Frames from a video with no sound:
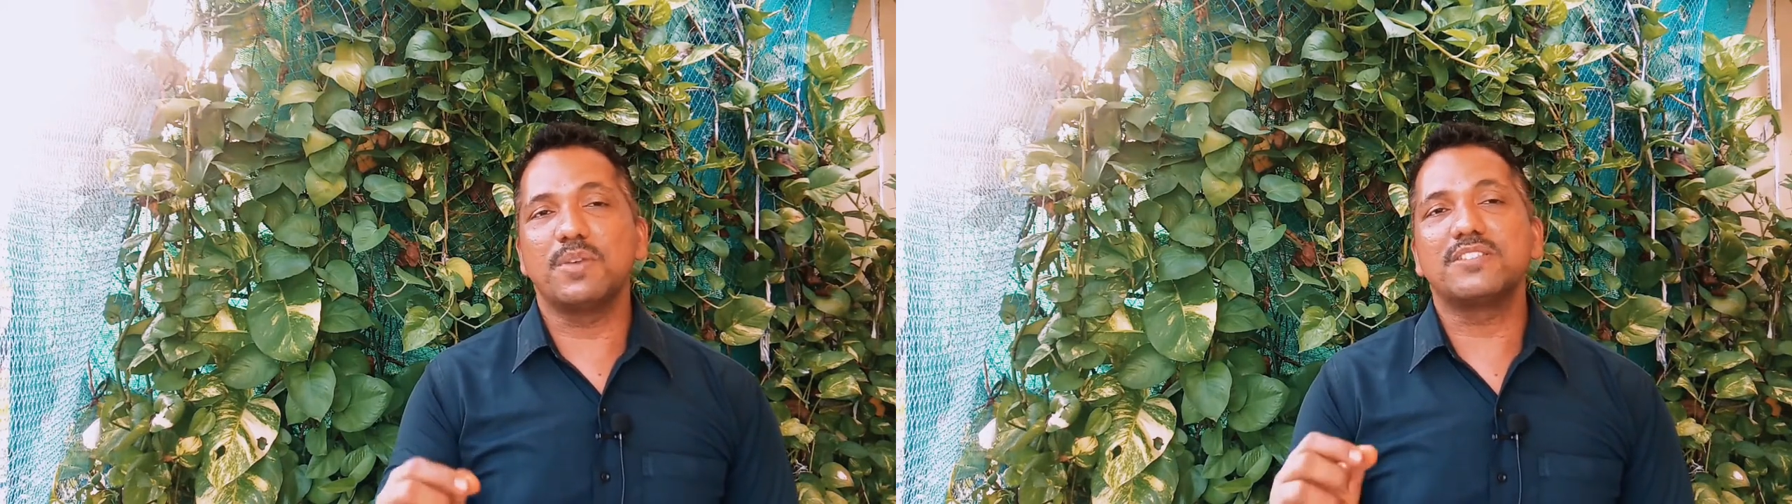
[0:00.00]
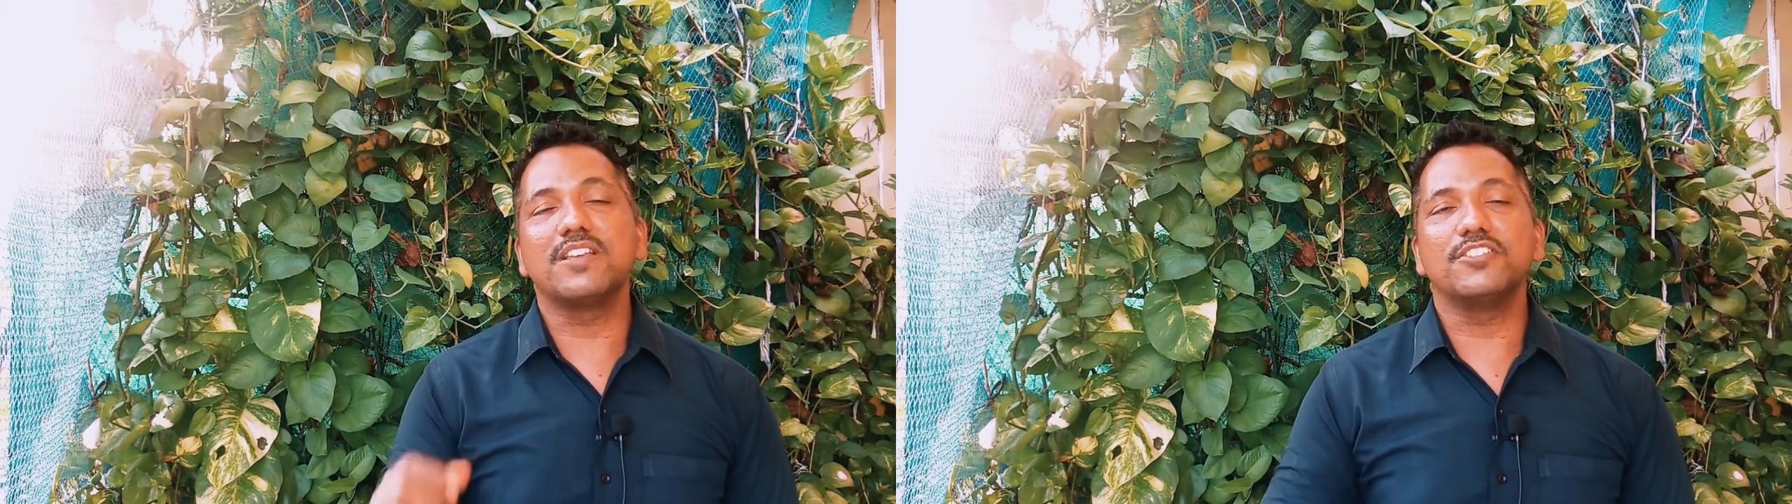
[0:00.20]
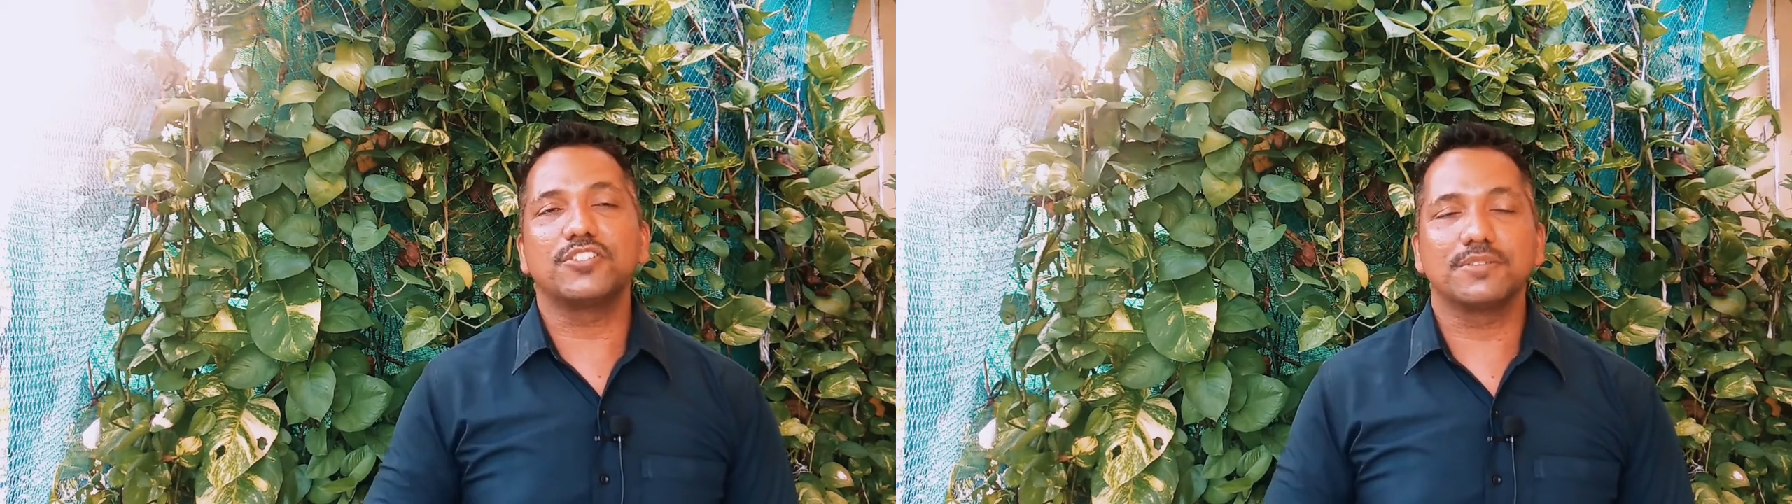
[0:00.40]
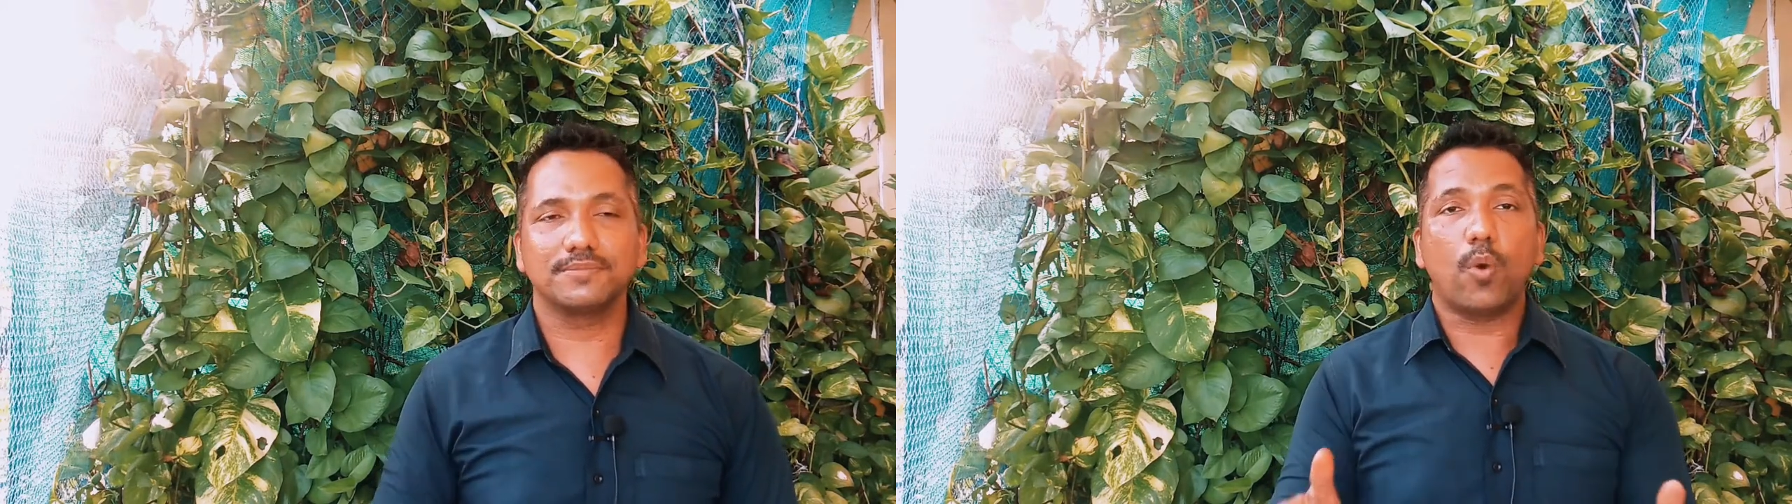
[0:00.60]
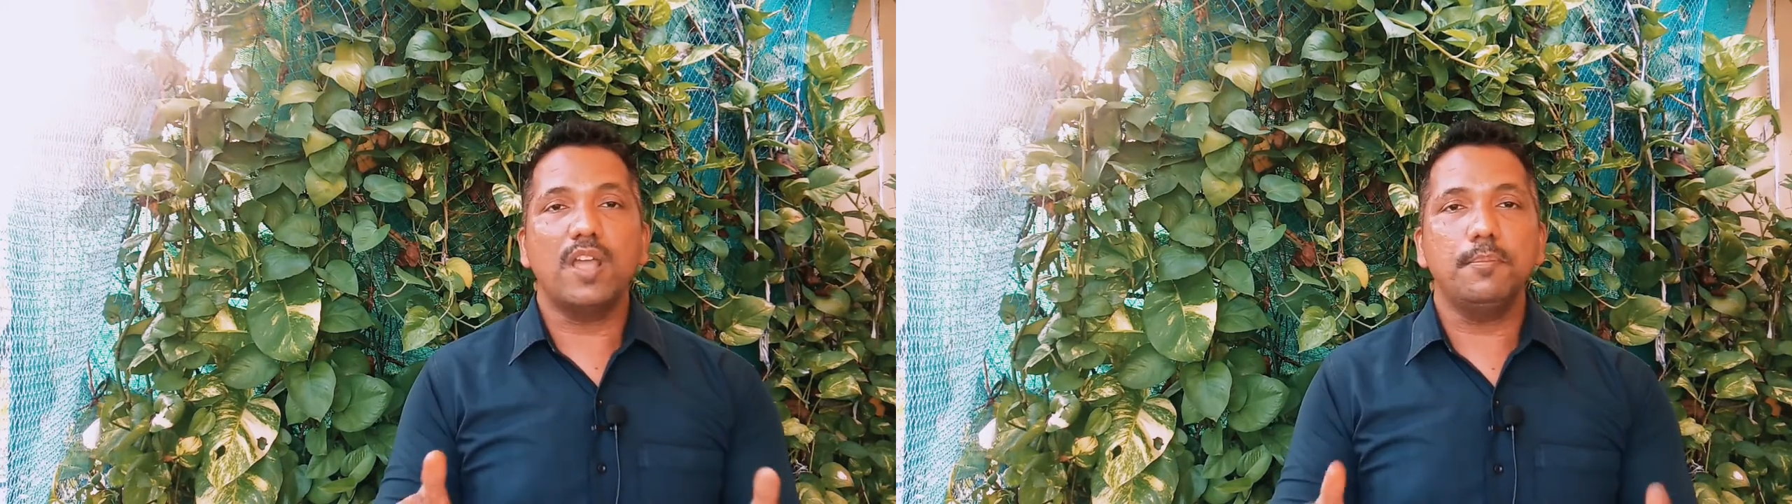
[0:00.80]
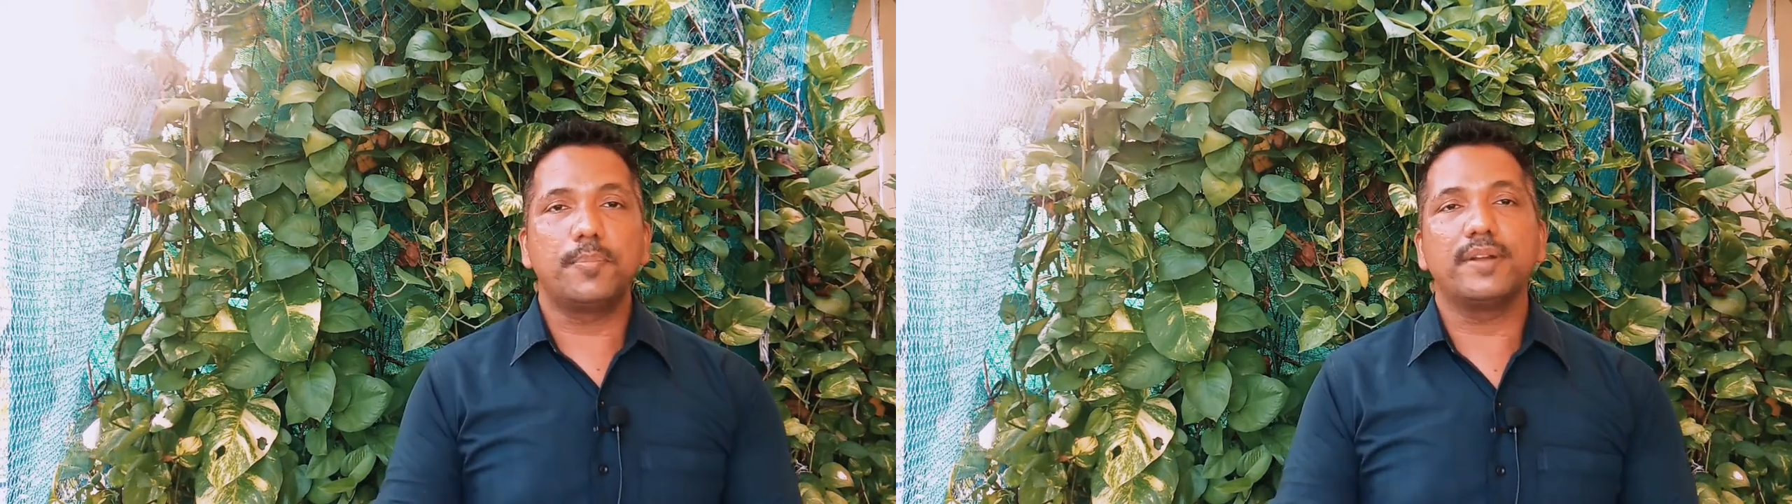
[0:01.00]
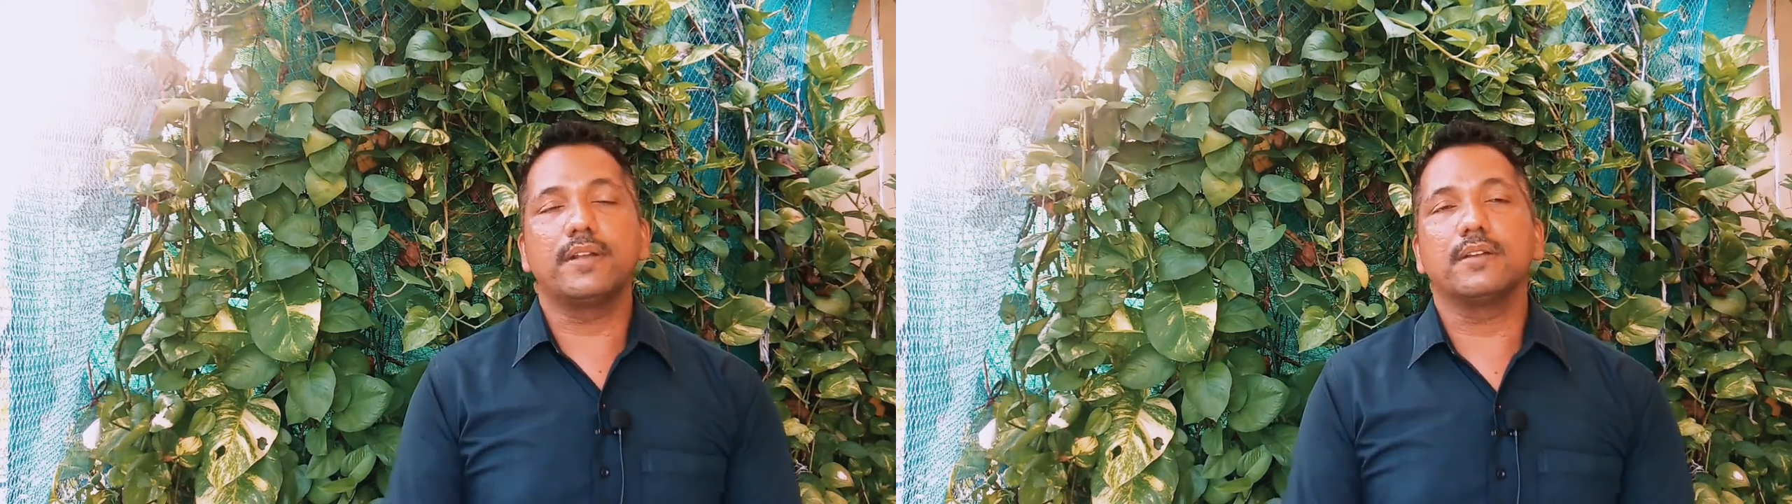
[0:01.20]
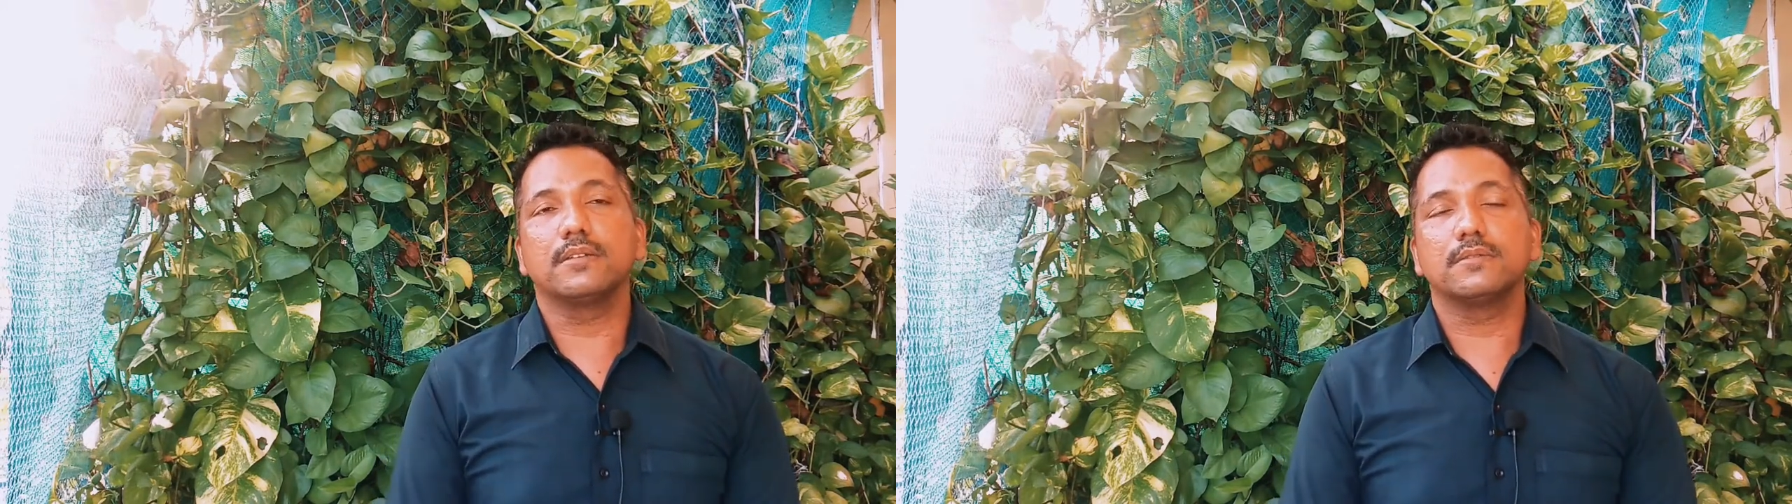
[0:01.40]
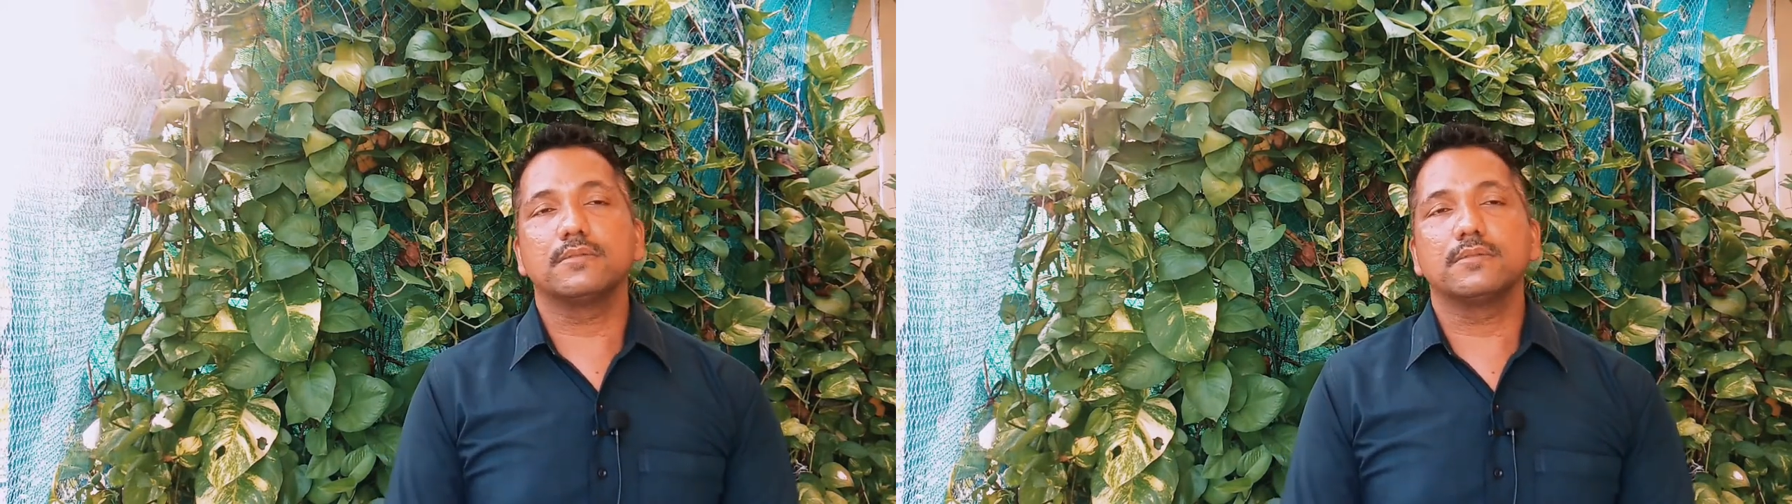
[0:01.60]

message? Why pretend?